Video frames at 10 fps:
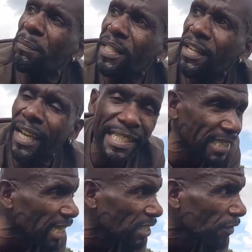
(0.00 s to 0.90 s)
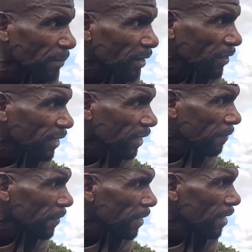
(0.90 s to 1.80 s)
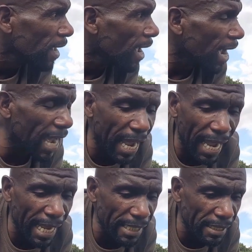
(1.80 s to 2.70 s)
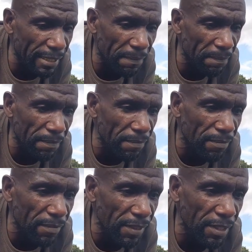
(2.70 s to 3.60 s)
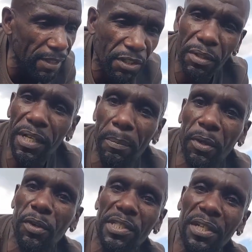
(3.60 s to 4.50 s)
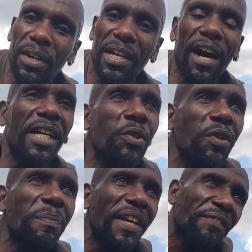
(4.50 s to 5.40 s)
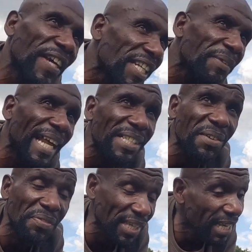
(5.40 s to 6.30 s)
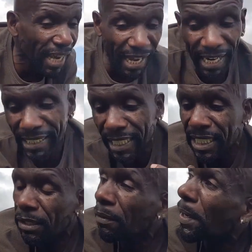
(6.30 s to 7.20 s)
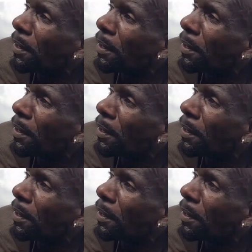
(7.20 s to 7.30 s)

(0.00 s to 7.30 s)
from the United States of America and she would come across a lot of guys who would be offended with that sort of thing. And I said to her,